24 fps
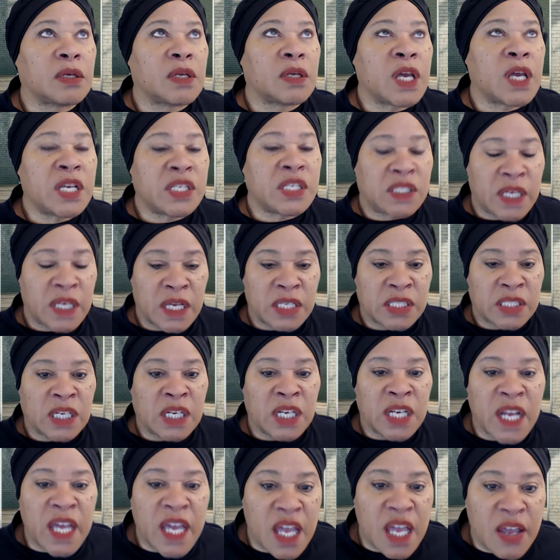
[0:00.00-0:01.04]
He says,
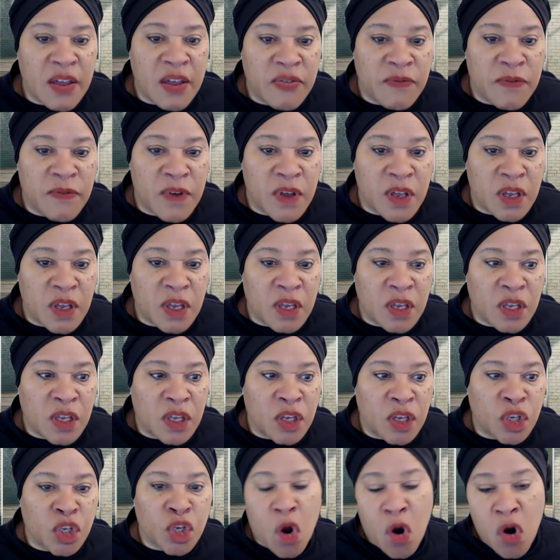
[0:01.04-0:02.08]
leave
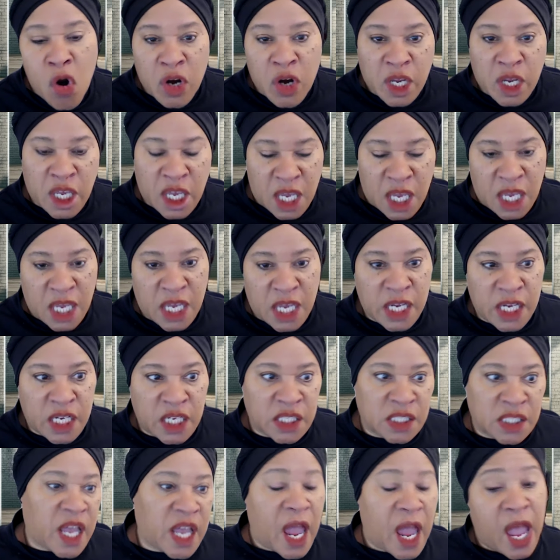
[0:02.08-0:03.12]
your
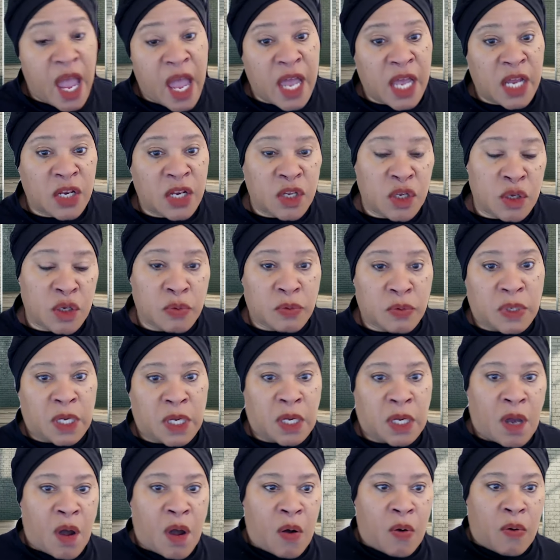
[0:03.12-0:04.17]
keys and you
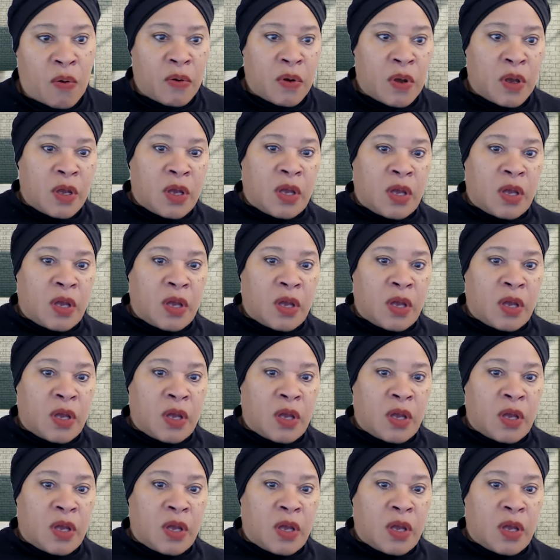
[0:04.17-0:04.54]
can go.